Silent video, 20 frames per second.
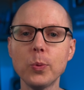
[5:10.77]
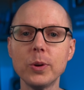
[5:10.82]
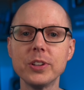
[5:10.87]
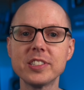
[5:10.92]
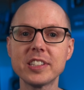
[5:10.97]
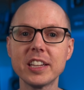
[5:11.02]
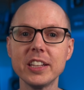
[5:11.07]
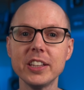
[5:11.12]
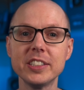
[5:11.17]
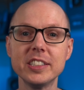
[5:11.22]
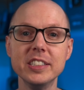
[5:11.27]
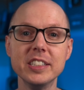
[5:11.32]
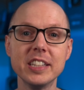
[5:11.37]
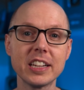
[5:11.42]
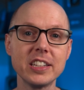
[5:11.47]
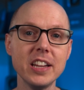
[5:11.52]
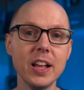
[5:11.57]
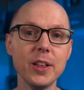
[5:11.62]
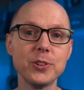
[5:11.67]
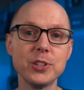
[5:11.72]
where Skeleton
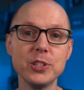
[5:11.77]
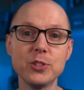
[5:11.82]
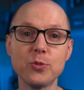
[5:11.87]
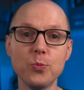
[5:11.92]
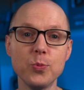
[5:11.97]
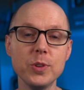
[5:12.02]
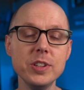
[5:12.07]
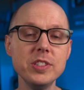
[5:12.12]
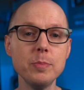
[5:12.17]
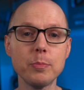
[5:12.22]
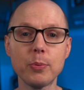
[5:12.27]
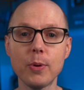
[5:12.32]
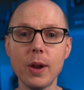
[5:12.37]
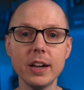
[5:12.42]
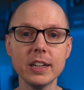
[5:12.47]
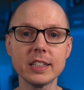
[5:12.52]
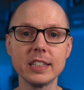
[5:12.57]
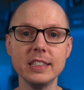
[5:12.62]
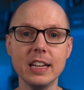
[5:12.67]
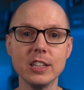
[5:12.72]
Technologies' recent
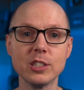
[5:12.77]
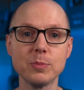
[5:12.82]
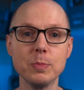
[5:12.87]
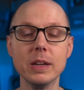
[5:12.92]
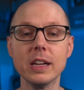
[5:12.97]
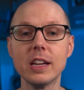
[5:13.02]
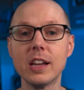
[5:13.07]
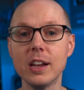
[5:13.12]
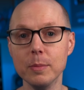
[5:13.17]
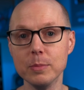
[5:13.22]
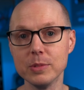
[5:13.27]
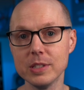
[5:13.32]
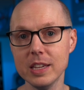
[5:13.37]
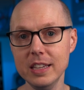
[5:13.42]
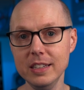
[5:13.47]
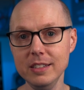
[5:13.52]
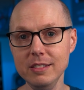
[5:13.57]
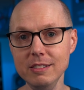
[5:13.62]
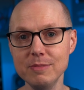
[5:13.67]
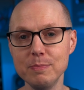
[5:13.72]
product announcement comes
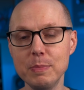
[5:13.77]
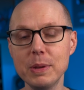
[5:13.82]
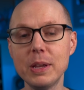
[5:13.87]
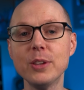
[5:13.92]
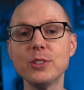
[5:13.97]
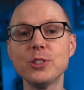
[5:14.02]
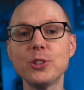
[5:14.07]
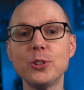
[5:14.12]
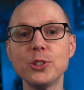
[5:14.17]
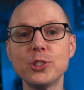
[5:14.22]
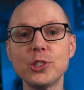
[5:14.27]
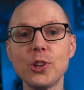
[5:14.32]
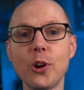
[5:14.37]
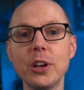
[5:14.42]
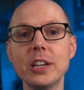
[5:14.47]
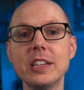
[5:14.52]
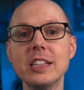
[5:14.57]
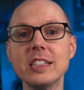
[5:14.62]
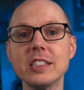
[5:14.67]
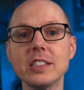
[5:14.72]
in because they're
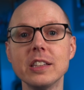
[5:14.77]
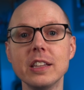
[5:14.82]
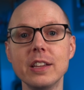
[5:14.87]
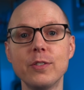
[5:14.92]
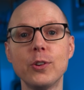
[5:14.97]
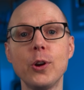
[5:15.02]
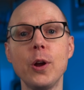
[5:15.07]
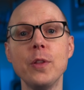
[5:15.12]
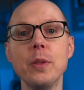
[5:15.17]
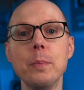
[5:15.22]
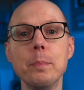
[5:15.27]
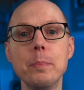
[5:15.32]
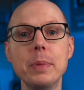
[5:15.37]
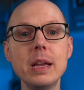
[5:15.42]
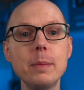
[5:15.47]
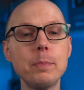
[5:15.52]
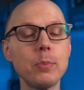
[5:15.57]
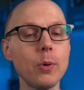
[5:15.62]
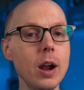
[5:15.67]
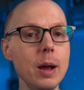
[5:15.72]
starting to deliver on the
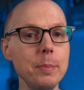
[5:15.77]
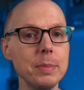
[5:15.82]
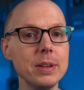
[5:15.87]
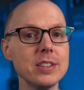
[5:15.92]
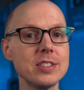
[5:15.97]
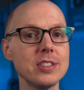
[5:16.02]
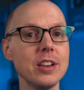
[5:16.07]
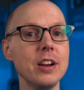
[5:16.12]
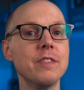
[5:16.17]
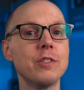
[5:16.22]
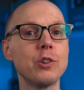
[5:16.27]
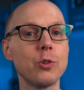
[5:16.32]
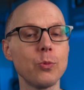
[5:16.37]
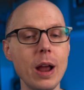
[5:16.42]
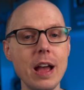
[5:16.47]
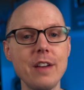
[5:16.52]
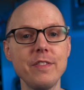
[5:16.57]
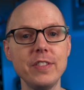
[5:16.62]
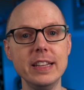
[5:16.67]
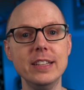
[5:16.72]
big promise of
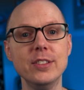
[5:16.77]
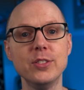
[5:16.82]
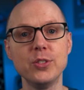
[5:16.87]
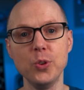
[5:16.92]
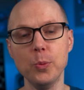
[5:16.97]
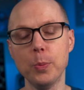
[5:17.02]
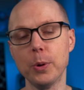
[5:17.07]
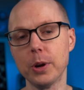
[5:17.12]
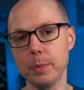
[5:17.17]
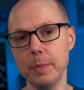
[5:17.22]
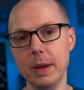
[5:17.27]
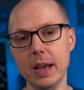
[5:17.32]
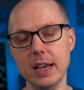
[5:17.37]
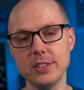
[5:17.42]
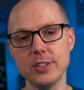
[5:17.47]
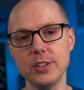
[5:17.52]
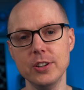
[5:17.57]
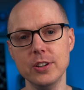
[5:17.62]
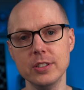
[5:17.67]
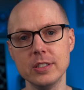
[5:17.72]
graphene
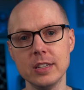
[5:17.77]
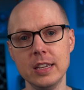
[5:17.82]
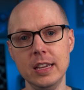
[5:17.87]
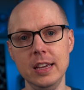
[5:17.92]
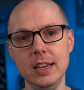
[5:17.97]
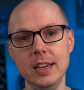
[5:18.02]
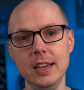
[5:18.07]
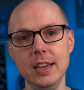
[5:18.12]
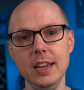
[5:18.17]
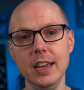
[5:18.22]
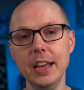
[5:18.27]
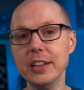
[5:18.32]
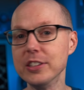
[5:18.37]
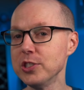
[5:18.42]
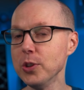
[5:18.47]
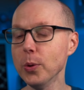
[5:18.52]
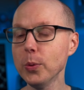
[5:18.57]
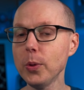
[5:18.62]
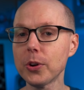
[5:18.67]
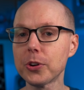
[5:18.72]
supercapacitors.
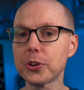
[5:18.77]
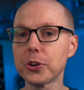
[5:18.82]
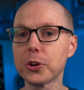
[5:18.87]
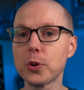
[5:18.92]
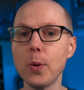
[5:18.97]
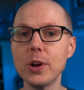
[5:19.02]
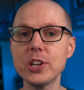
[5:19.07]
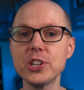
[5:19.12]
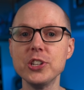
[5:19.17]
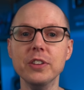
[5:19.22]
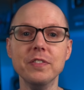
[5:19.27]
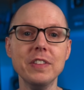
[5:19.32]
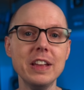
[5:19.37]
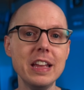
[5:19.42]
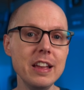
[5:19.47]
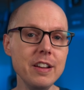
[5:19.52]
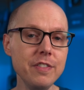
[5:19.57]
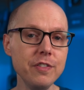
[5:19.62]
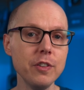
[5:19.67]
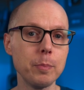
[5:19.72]
It's no longer a question of
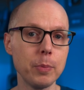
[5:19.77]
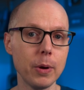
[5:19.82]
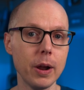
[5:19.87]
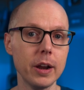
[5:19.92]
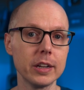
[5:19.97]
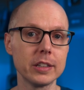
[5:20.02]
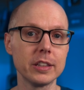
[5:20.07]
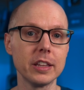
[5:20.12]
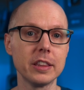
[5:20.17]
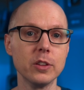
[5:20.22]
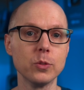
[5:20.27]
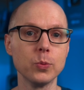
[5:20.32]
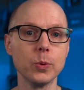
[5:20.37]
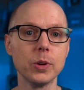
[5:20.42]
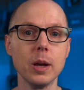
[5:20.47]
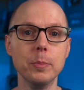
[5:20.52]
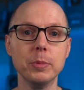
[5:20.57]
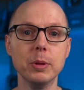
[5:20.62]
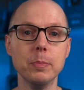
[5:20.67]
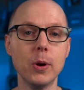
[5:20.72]
if a product like this will
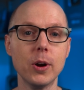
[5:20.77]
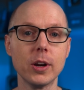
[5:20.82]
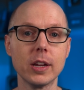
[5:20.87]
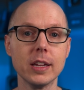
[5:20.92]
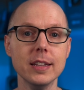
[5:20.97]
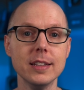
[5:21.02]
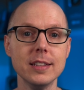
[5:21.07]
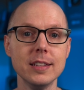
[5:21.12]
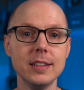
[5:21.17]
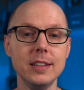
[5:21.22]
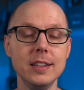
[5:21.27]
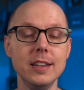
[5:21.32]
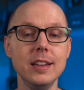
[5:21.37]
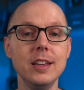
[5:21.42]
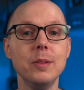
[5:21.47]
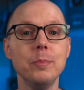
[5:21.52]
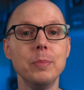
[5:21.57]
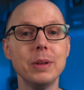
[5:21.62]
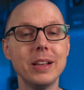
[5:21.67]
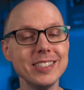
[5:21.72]
come to market,
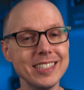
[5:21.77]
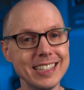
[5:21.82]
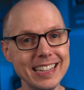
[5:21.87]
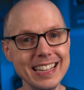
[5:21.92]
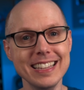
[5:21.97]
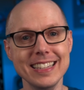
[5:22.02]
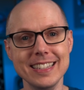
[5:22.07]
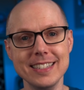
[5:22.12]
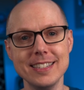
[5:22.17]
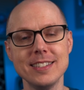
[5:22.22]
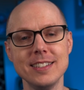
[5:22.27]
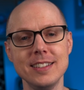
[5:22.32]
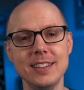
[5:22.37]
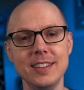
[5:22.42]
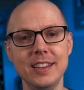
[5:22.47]
because it is.